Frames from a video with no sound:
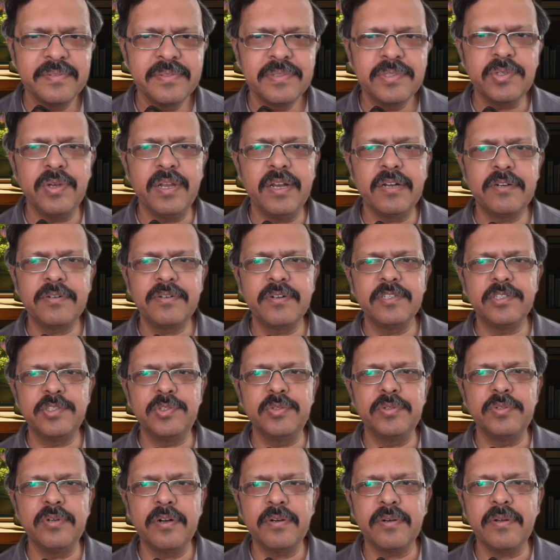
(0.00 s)
So electrons
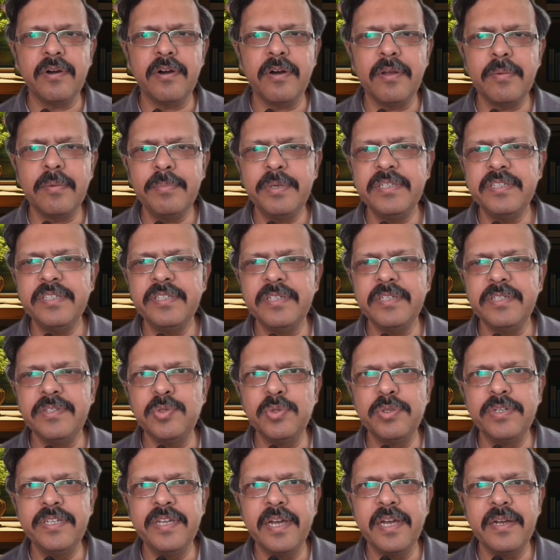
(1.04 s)
do not orbit the
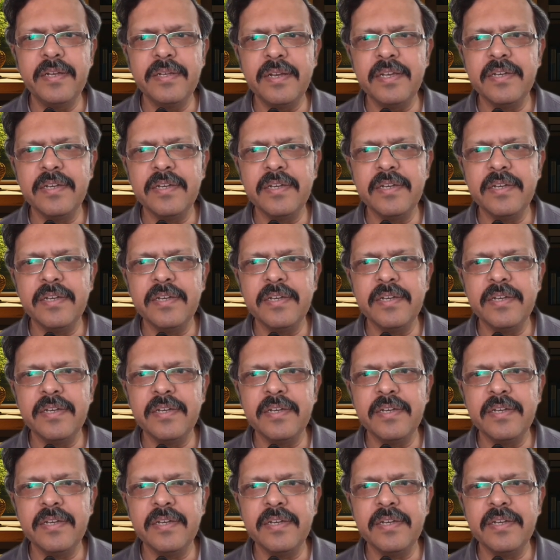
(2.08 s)
nuclei